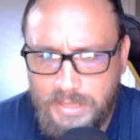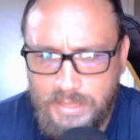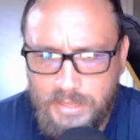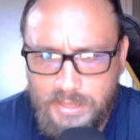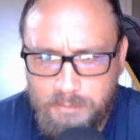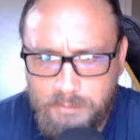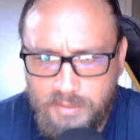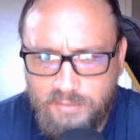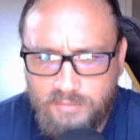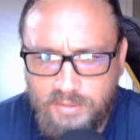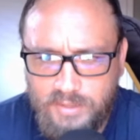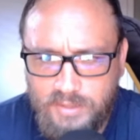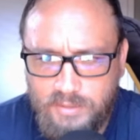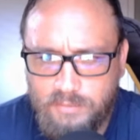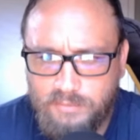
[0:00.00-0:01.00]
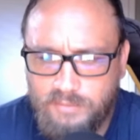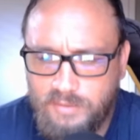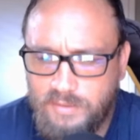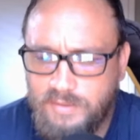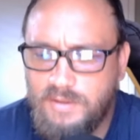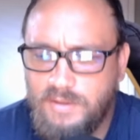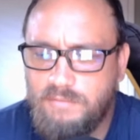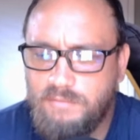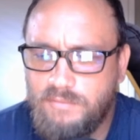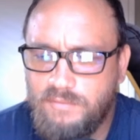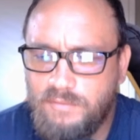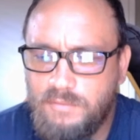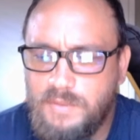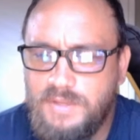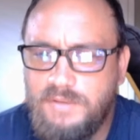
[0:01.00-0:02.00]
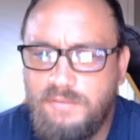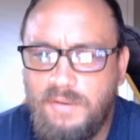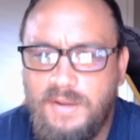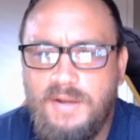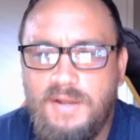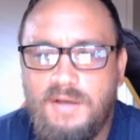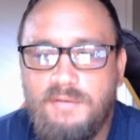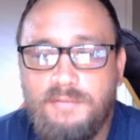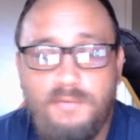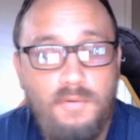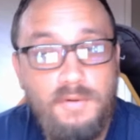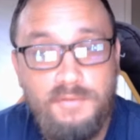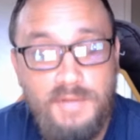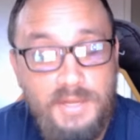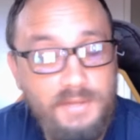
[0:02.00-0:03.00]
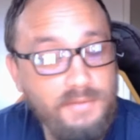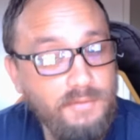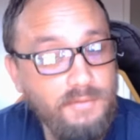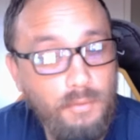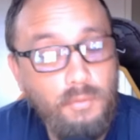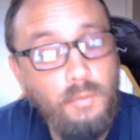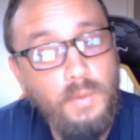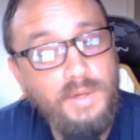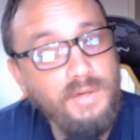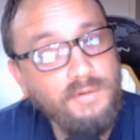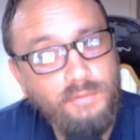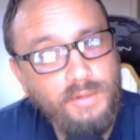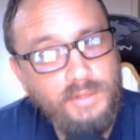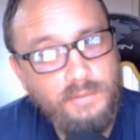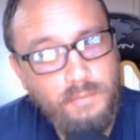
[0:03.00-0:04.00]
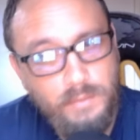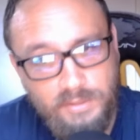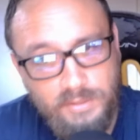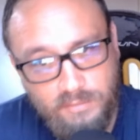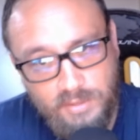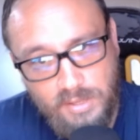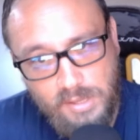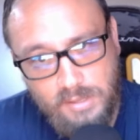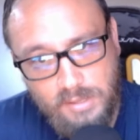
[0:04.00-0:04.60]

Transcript: But instead he goes here, he offers the queen trade. Of course, I don't want to trade queens here,